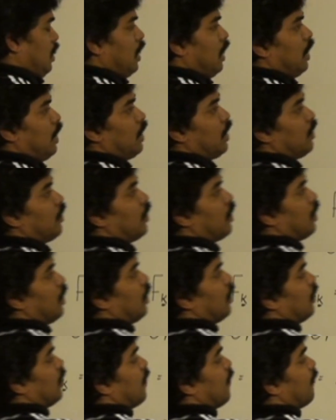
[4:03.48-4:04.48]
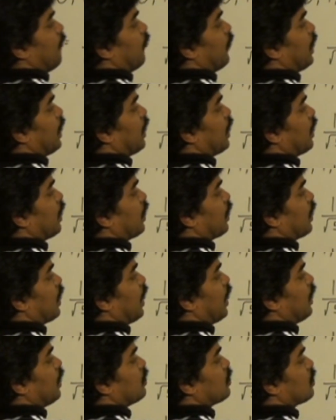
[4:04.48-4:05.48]
And when
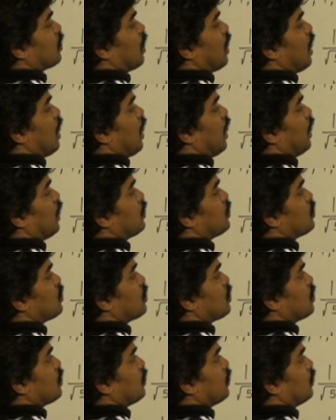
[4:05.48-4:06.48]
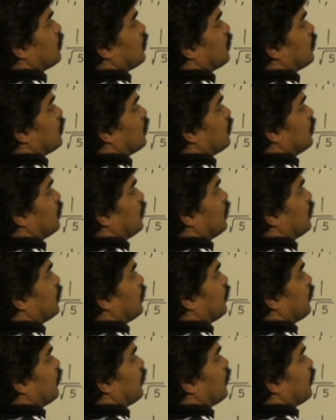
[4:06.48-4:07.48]
k is large,
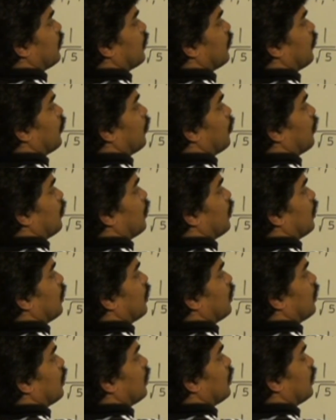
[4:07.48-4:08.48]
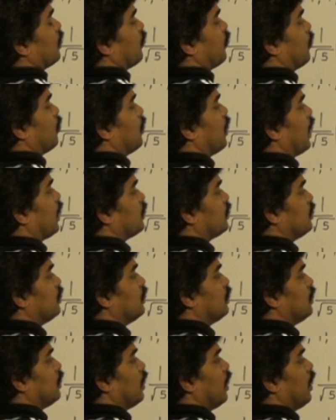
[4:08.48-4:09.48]
and
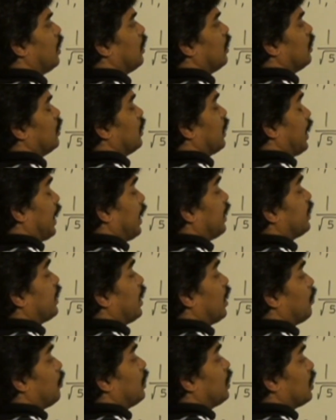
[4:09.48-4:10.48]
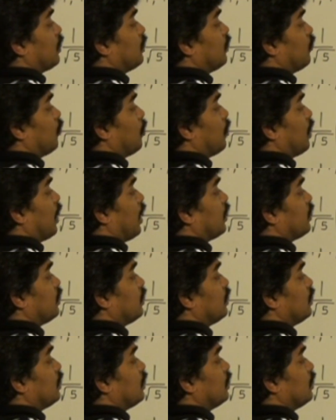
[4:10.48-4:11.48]
Fibonacci, the kth element of the
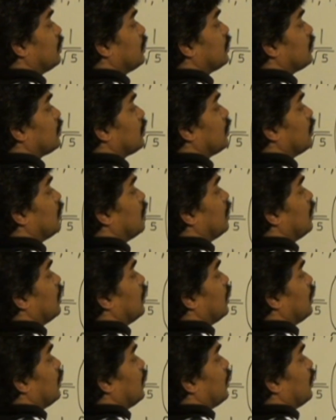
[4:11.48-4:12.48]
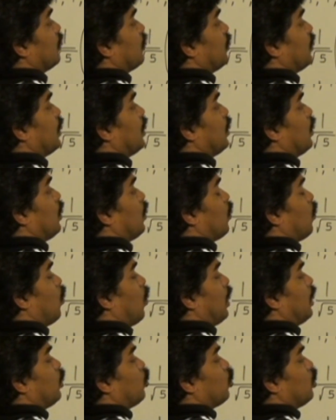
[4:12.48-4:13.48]
Fibonacci is
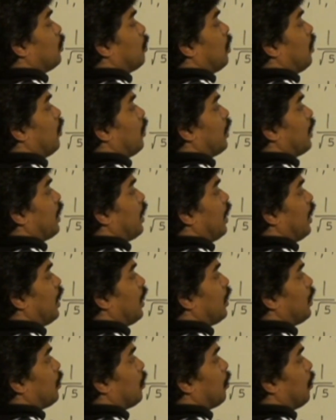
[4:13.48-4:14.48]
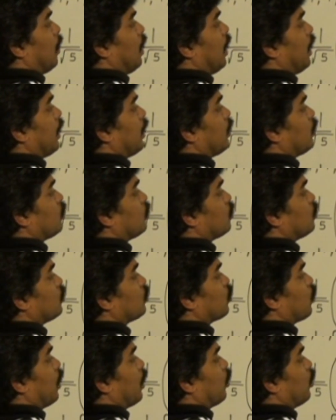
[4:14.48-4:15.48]
C1 to the power k by
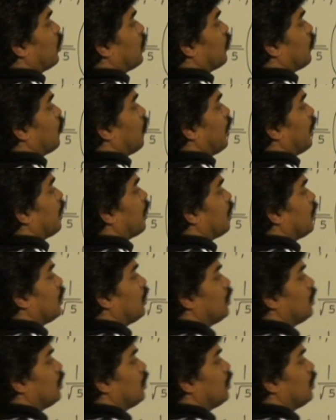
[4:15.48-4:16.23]
square root of phi.